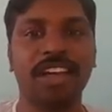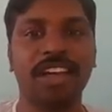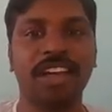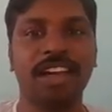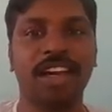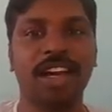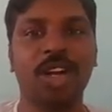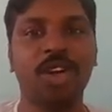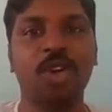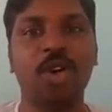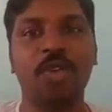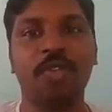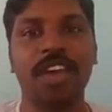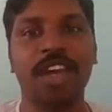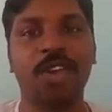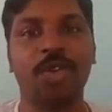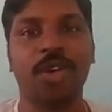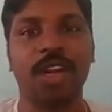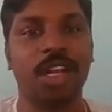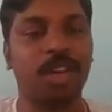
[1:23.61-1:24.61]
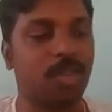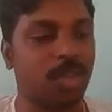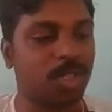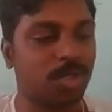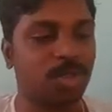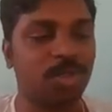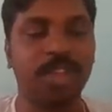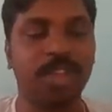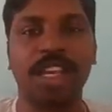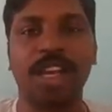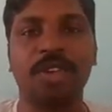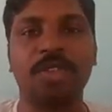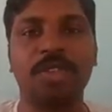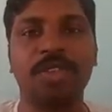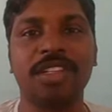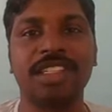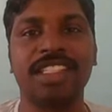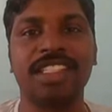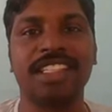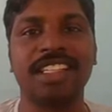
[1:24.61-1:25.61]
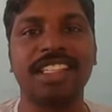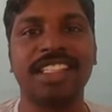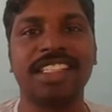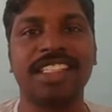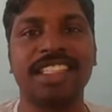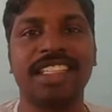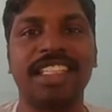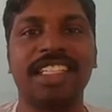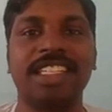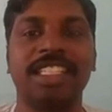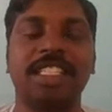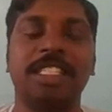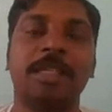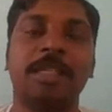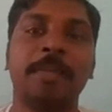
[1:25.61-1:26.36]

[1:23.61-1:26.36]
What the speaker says: nowhere, while I was doing a Google search, this